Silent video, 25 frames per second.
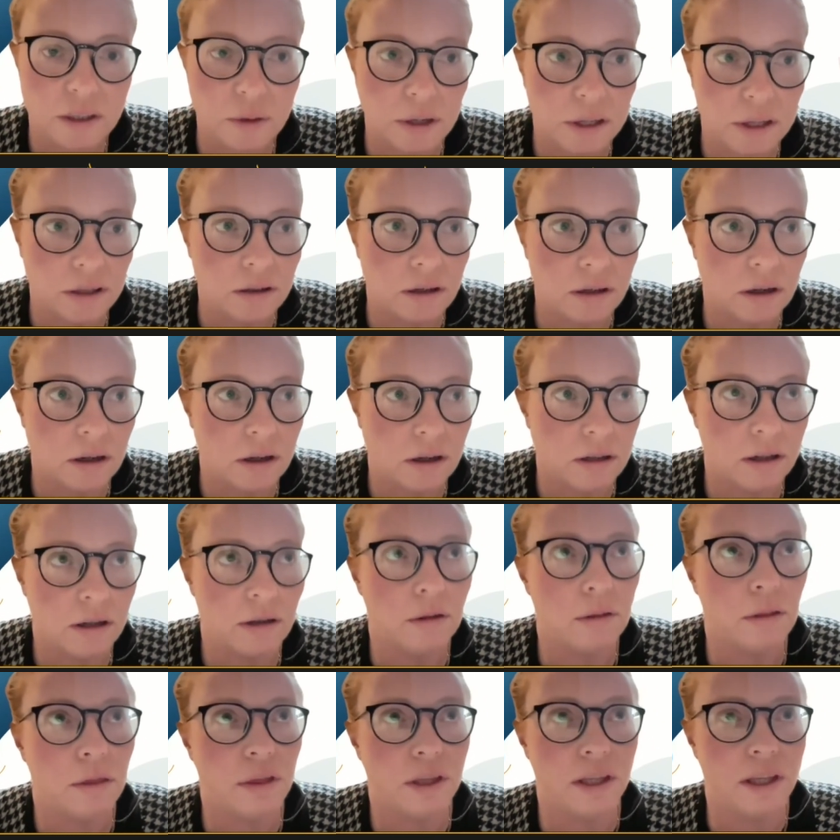So I
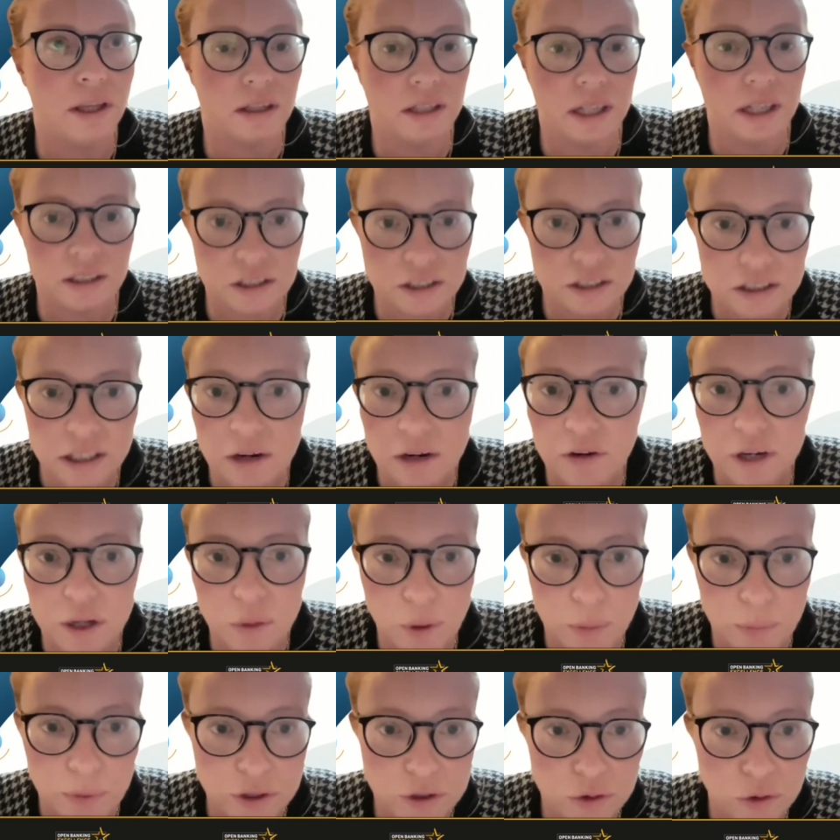don't think necessarily
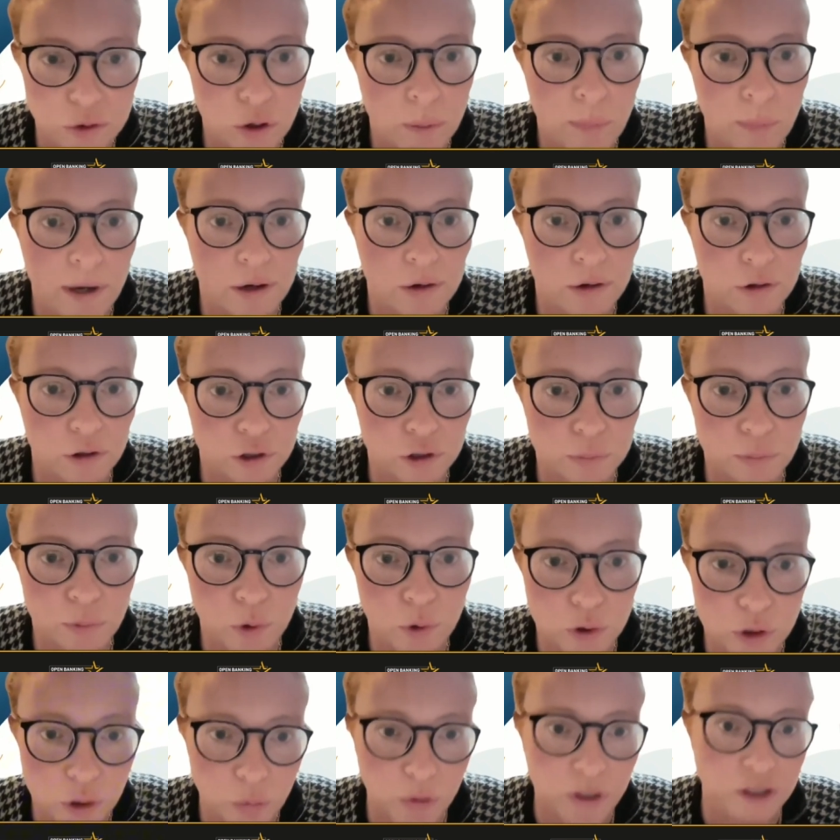when we talk about
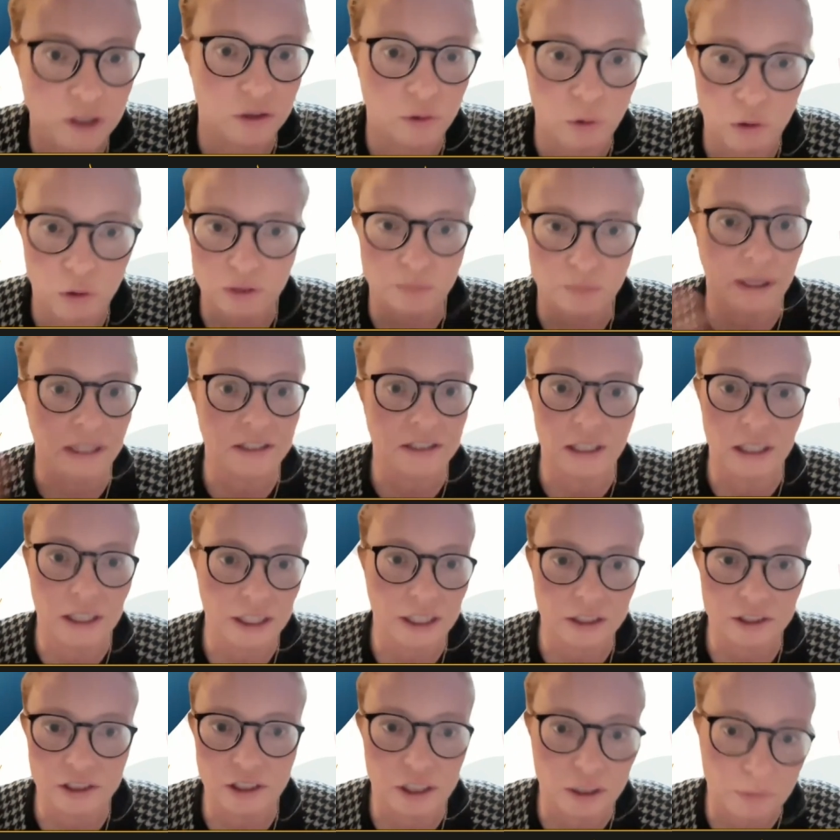cross-border, we should
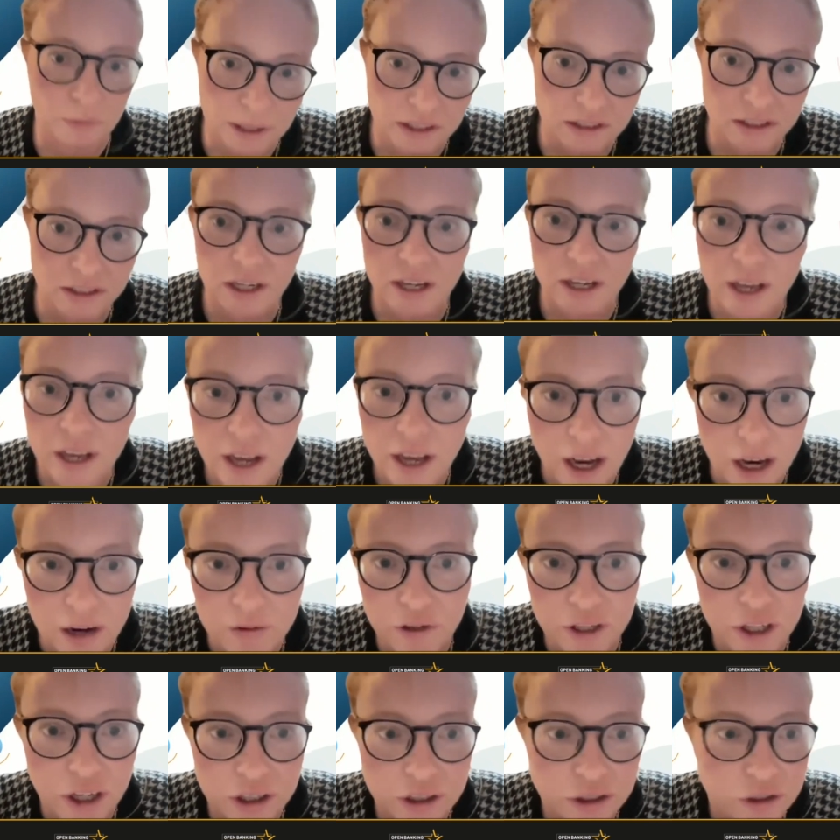automatically assume it's
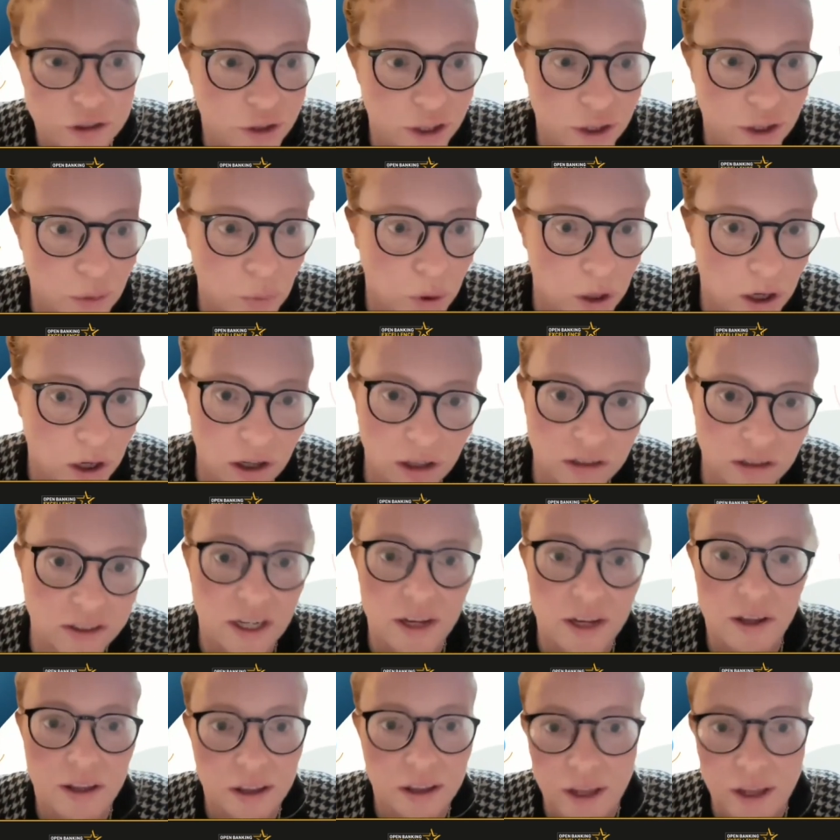every country in the world,